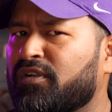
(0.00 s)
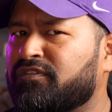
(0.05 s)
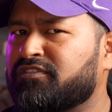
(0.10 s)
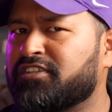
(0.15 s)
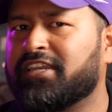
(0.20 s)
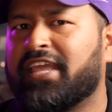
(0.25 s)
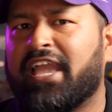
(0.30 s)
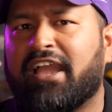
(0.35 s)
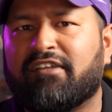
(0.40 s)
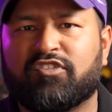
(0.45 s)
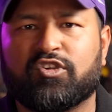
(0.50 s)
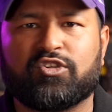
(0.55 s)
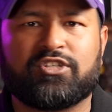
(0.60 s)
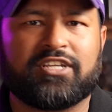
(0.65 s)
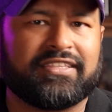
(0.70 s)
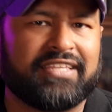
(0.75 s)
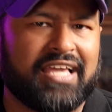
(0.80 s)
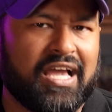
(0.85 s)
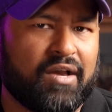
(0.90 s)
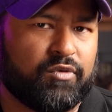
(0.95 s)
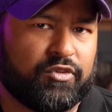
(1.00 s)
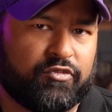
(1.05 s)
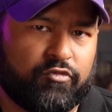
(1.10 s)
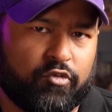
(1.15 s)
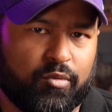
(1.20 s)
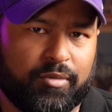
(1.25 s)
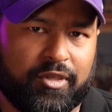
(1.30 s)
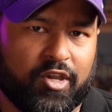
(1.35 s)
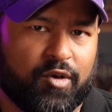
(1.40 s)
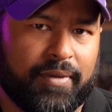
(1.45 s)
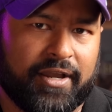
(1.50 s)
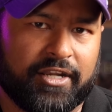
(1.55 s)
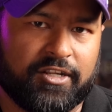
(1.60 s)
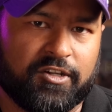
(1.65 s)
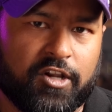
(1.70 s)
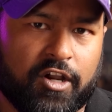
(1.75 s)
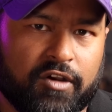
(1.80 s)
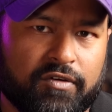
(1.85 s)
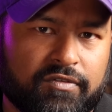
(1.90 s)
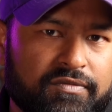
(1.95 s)
often have you done that with Rubio
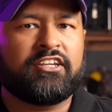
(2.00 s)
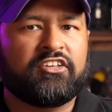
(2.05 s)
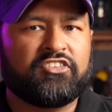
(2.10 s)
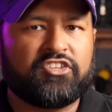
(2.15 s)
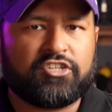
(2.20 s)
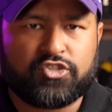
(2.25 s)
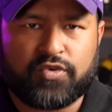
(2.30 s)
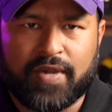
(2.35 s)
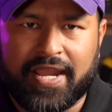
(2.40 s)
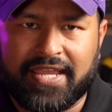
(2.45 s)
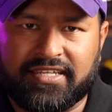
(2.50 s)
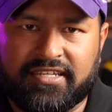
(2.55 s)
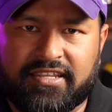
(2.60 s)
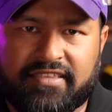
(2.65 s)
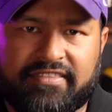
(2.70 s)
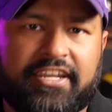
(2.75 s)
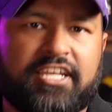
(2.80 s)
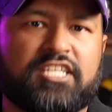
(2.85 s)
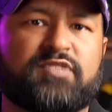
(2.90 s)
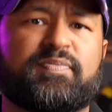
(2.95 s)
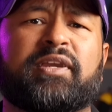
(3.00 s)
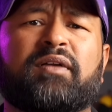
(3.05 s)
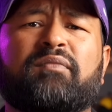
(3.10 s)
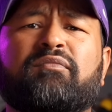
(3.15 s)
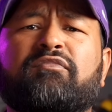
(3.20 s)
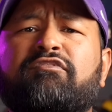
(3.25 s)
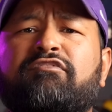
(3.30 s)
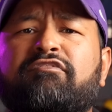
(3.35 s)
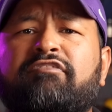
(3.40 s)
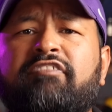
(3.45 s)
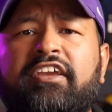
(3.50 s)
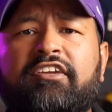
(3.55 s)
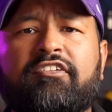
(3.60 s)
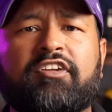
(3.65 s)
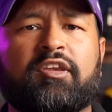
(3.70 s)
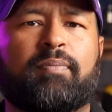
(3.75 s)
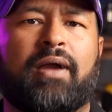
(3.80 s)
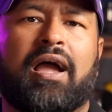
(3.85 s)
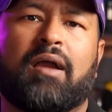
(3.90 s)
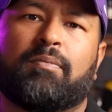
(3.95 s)
Monocoat? Another trend that has become
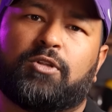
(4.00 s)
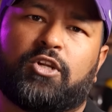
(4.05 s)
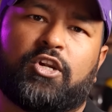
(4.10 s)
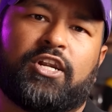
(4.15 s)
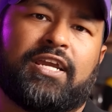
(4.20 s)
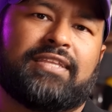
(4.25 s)
very popular